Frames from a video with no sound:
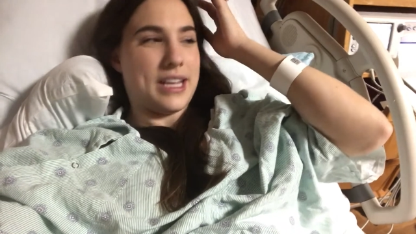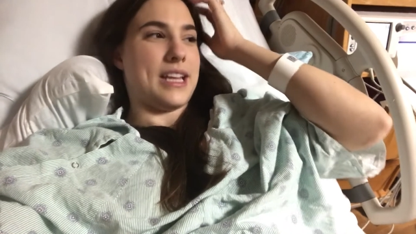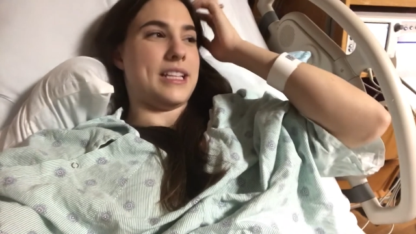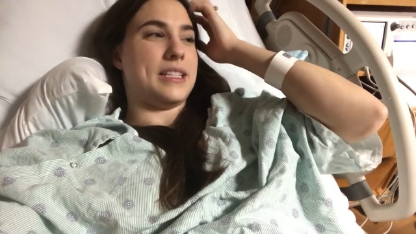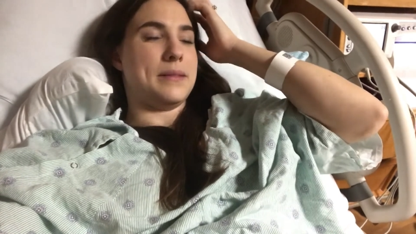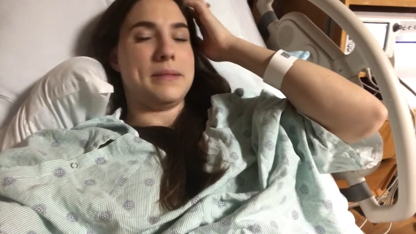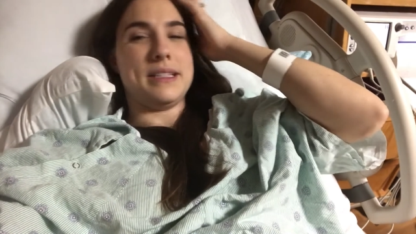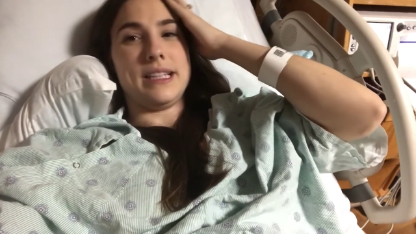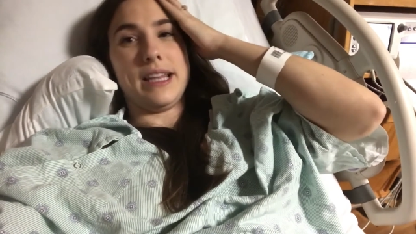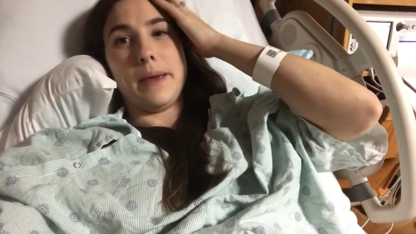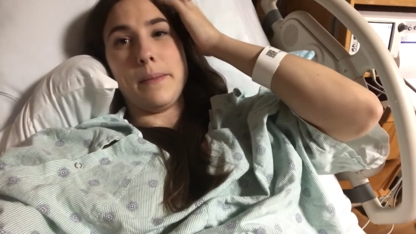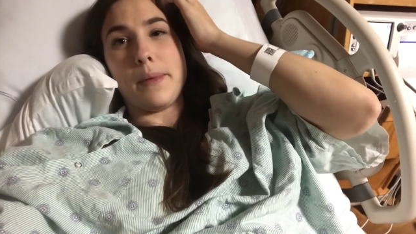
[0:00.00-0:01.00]
to get some
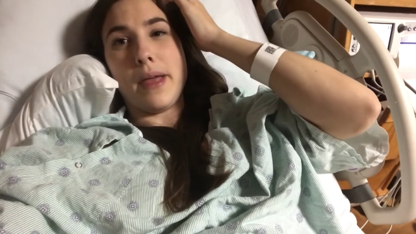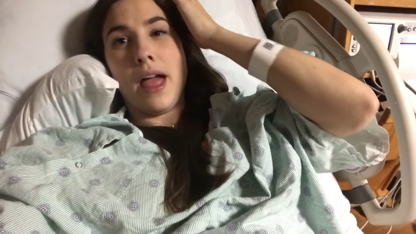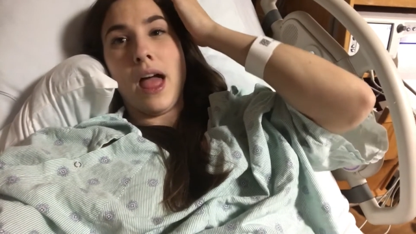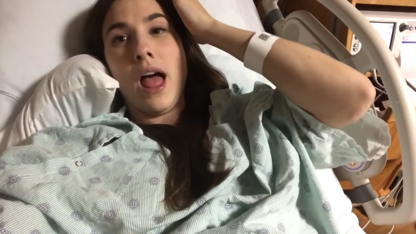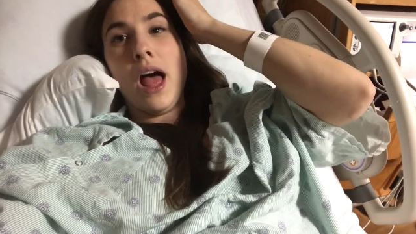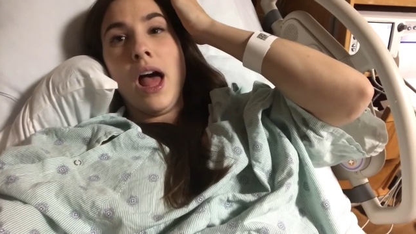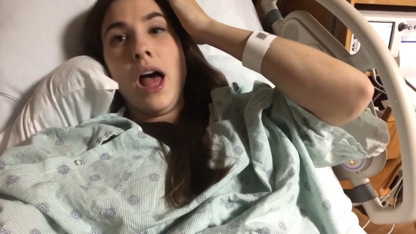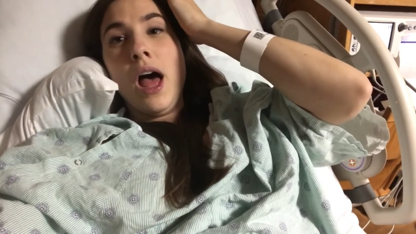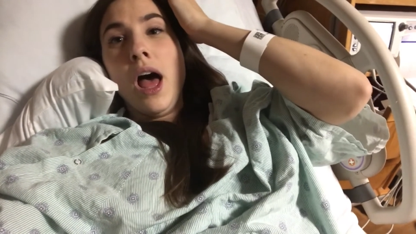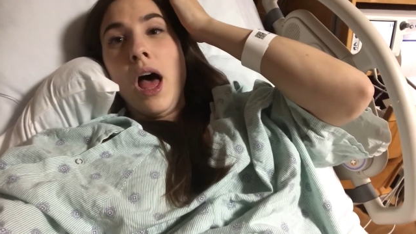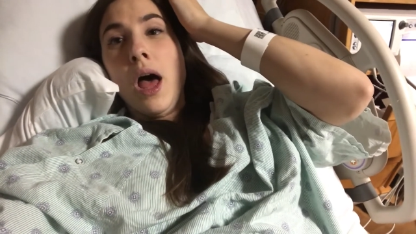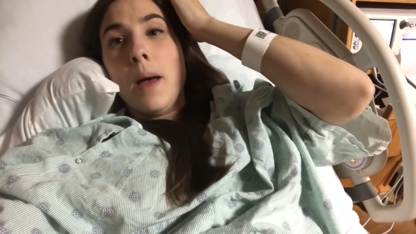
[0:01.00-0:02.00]
sleep
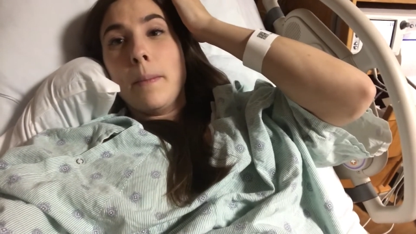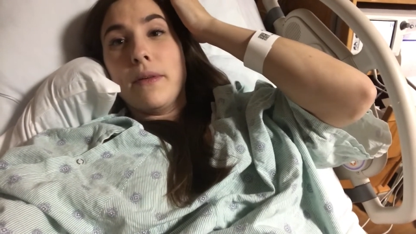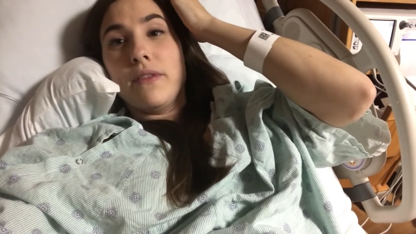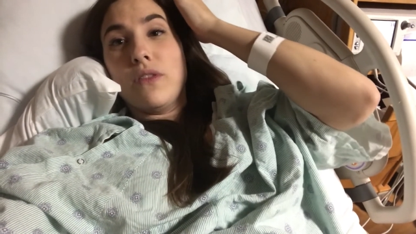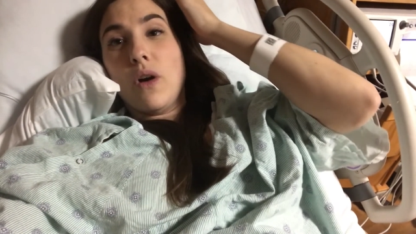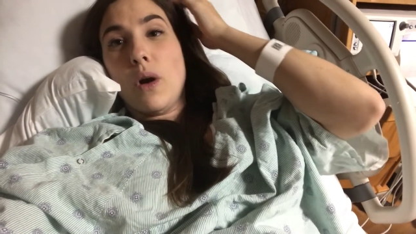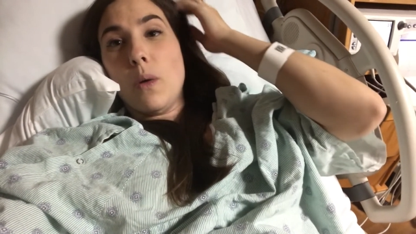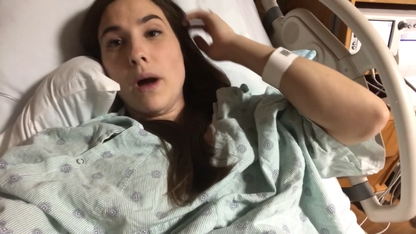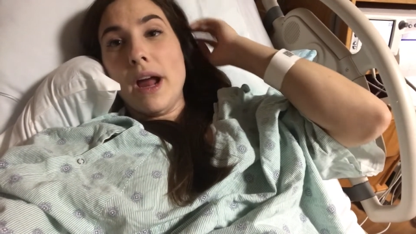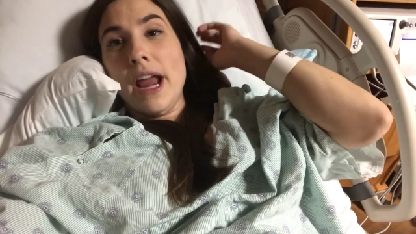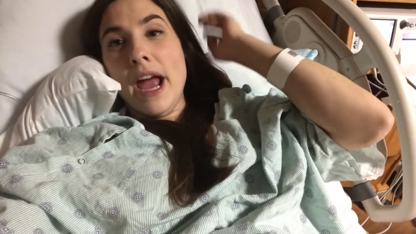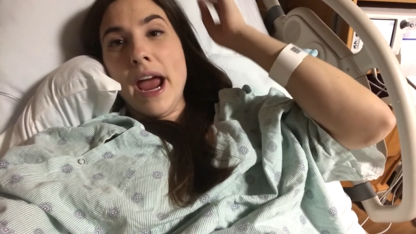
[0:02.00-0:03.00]
before
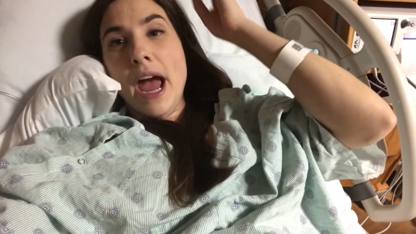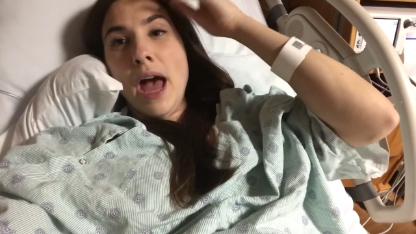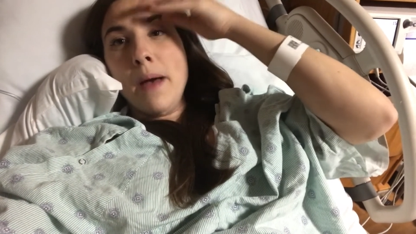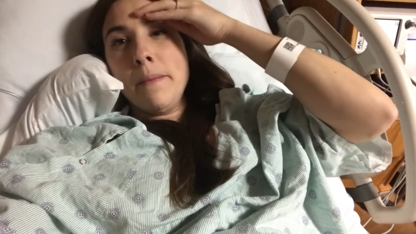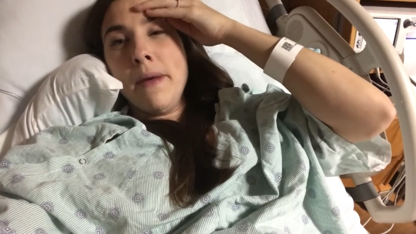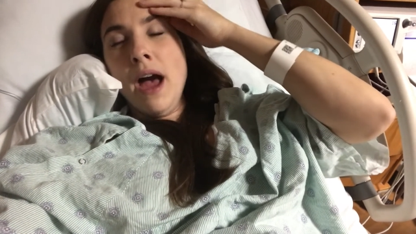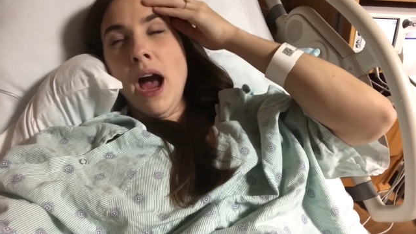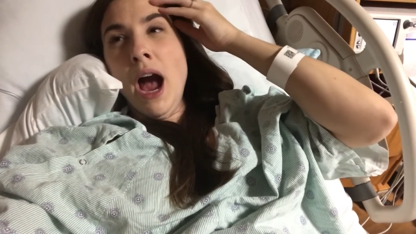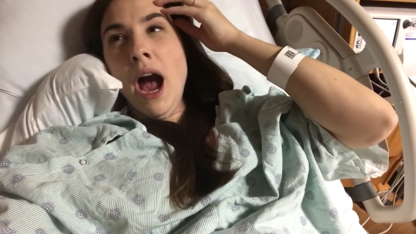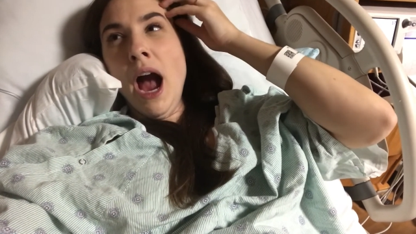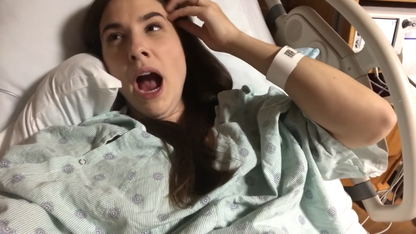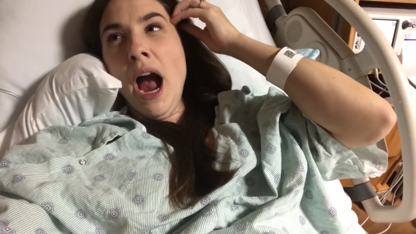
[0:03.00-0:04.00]
1
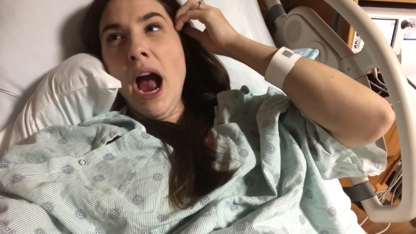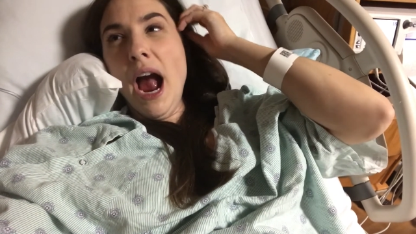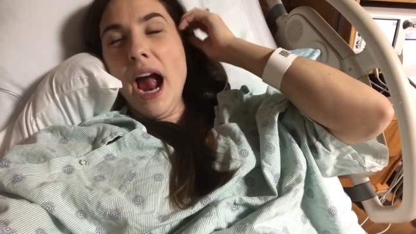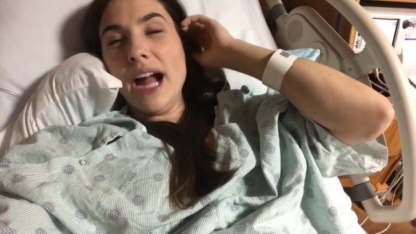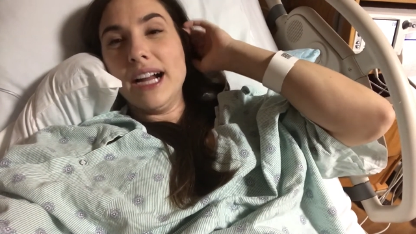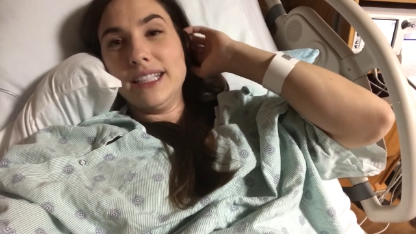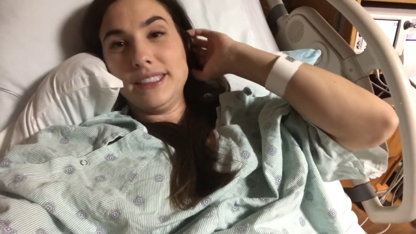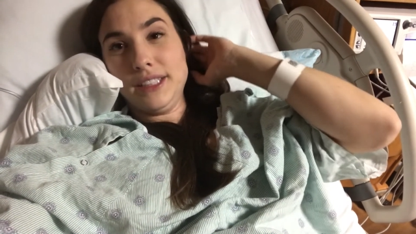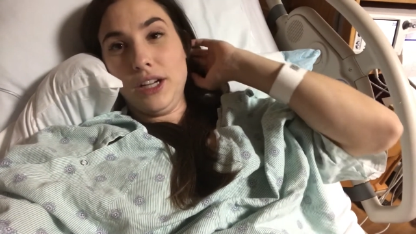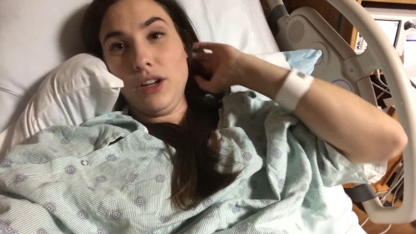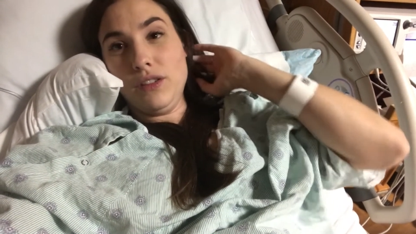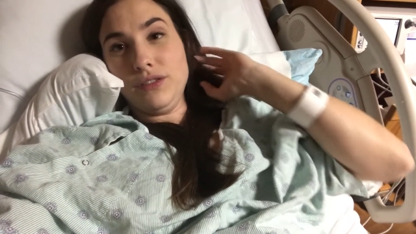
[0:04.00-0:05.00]
a.m
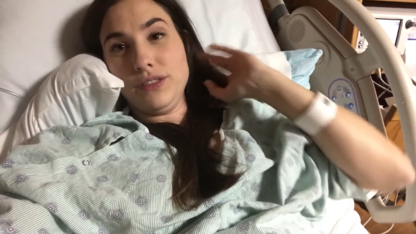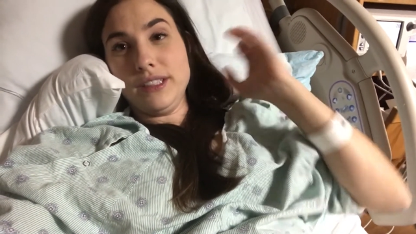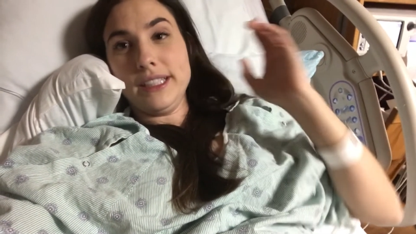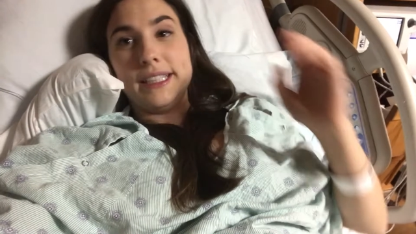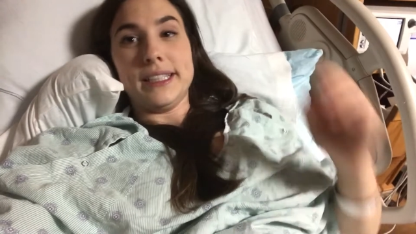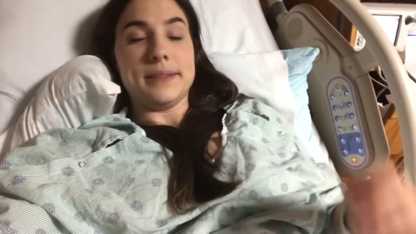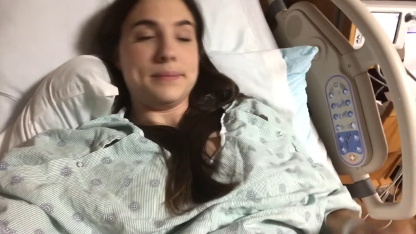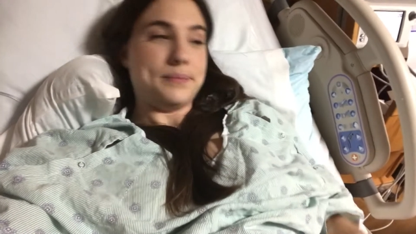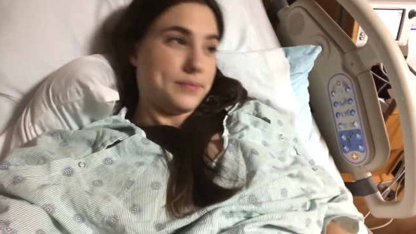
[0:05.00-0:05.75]
hopefully